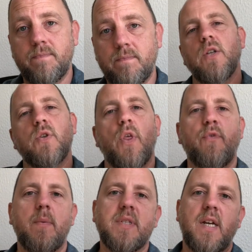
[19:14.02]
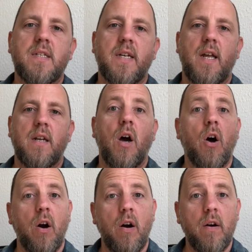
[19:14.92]
So the 3 mistakes again
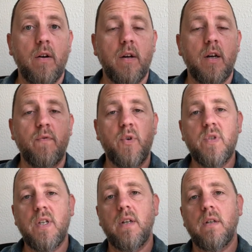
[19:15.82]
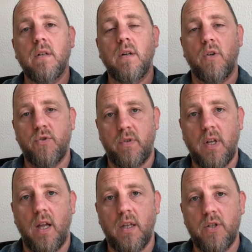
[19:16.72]
are confusing cultural
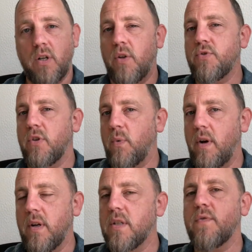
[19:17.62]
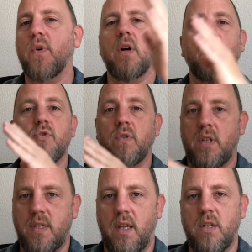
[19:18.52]
knowledge, cultural awareness for cultural
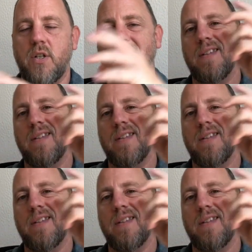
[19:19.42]
intelligence.